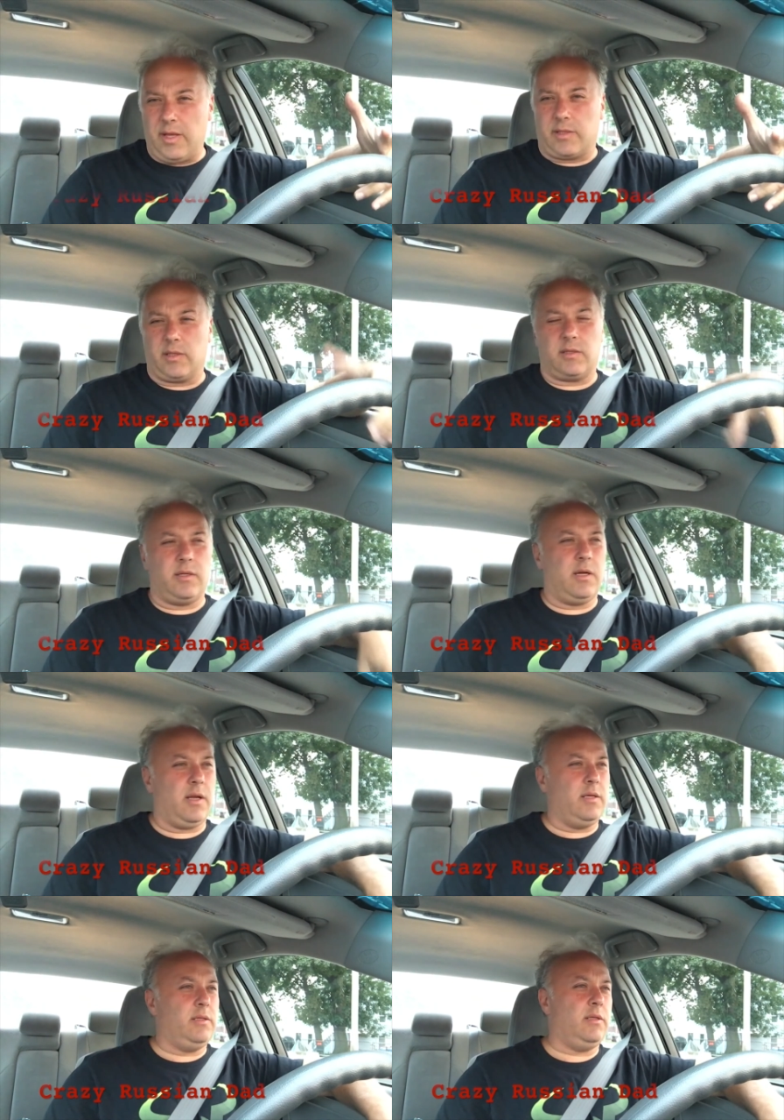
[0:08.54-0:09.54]
be connected.
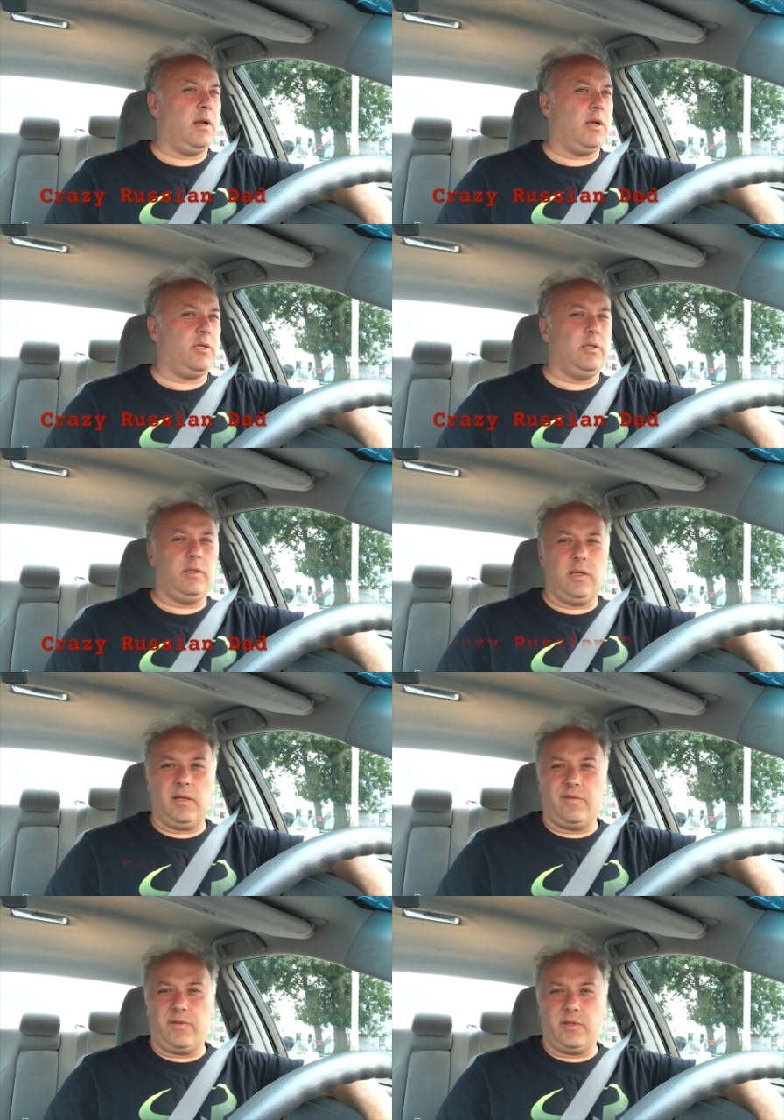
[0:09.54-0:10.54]
Crazy Russian
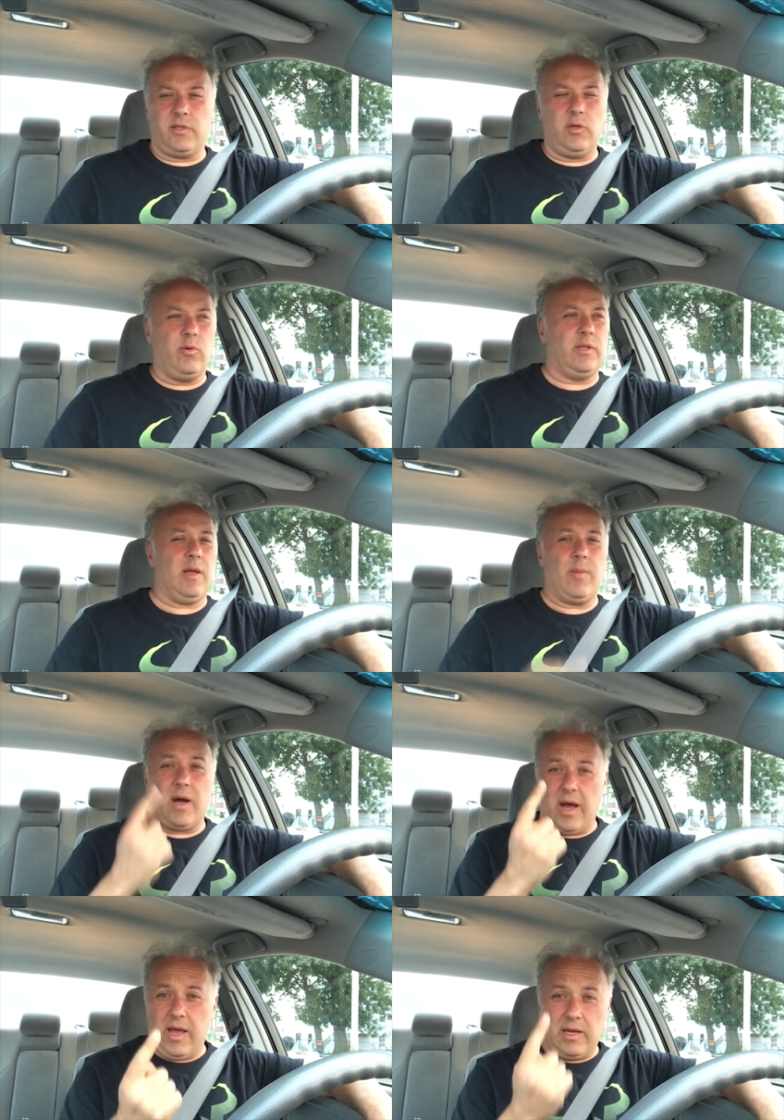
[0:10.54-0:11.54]
dad with you and I'm
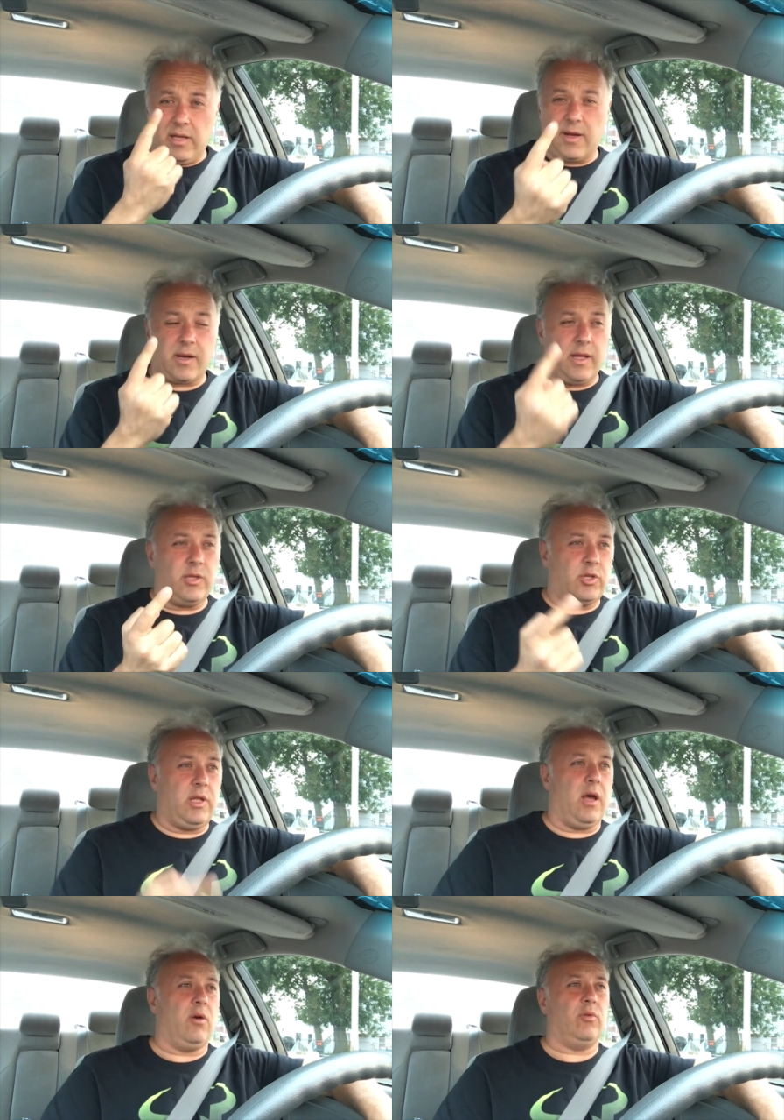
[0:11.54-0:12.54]
highly
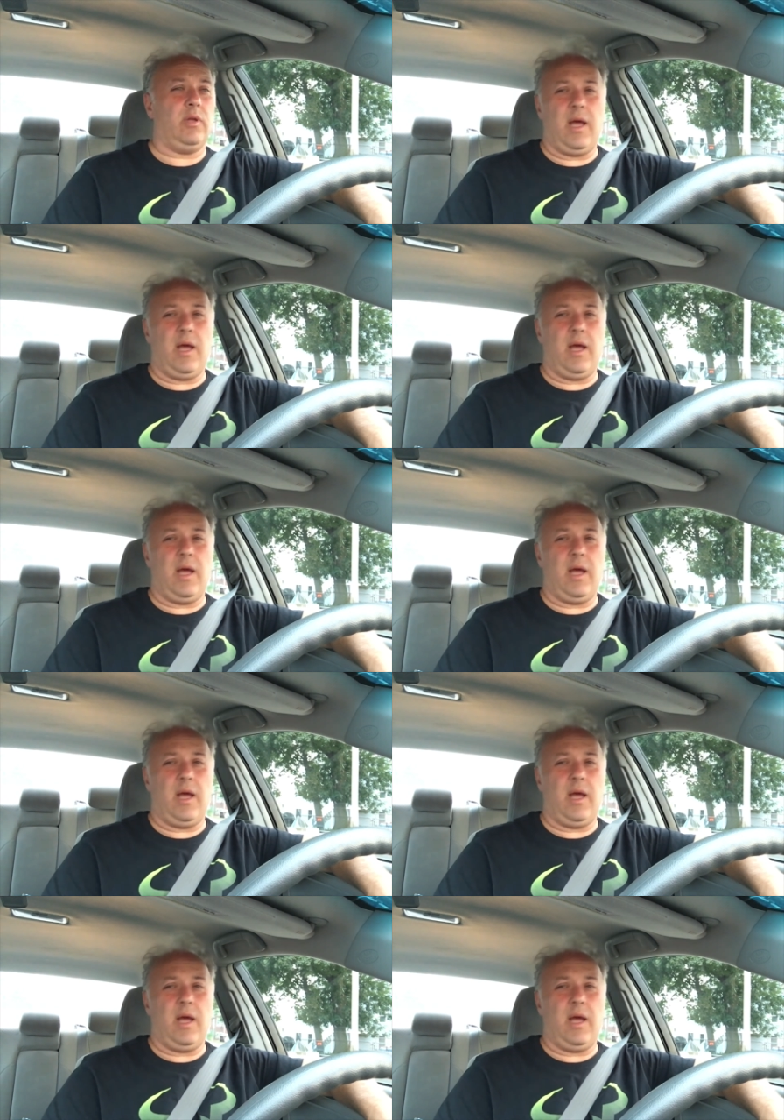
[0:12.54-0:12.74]
raged out.